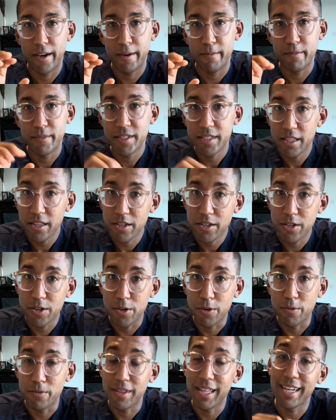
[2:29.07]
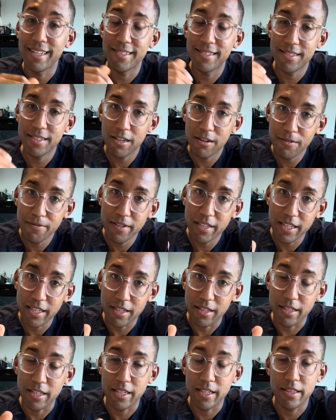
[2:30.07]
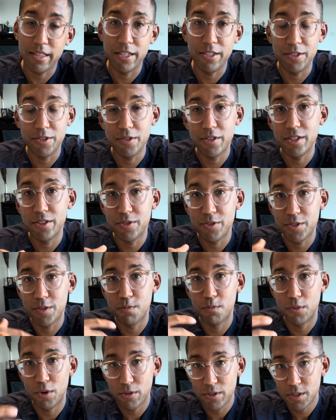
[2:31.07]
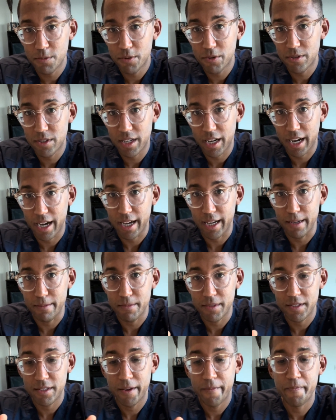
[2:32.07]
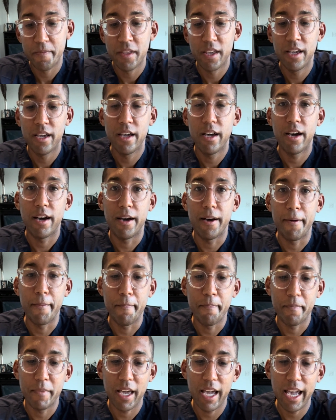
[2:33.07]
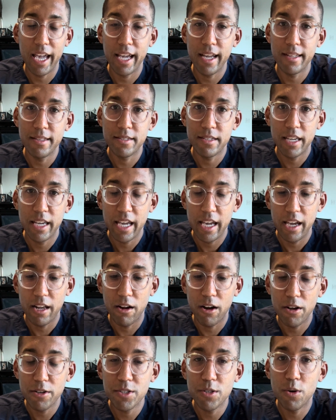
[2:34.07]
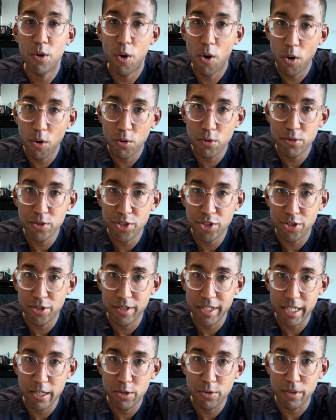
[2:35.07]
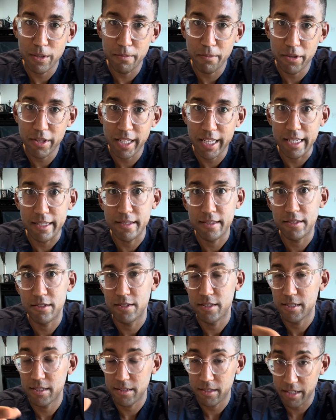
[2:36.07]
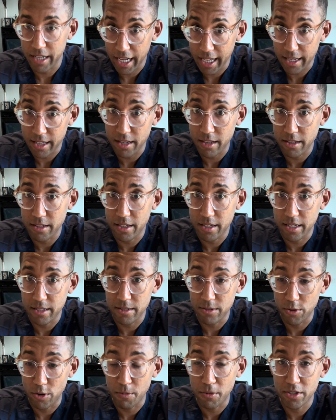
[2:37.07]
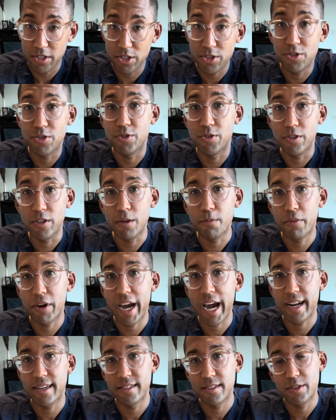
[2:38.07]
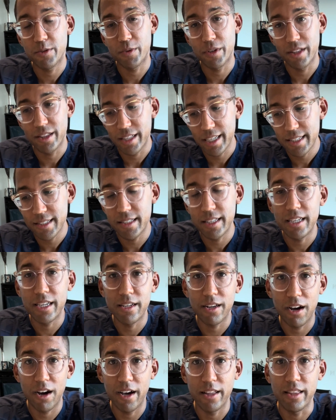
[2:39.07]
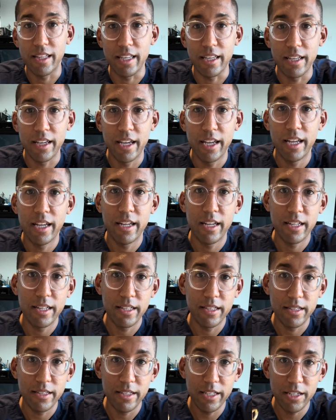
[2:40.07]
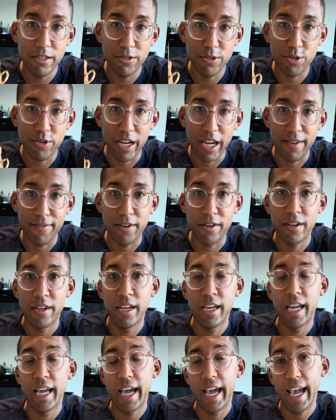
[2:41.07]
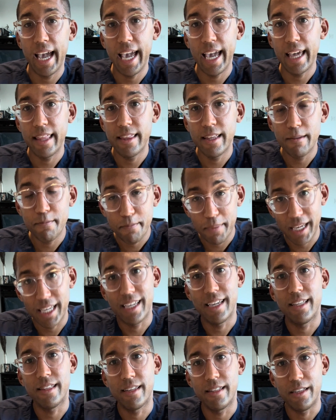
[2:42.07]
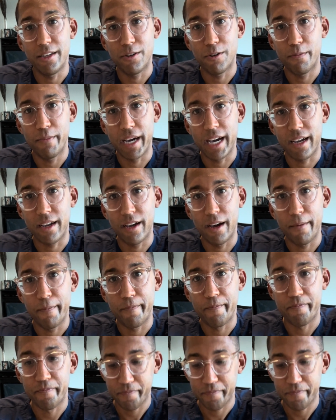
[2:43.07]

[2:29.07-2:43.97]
silicone that's self-healing that you can use multiple times, and it also holds your needle in place. It's like a normal tissue, so you can practice releasing it on the needle driver and then picking the needle back up.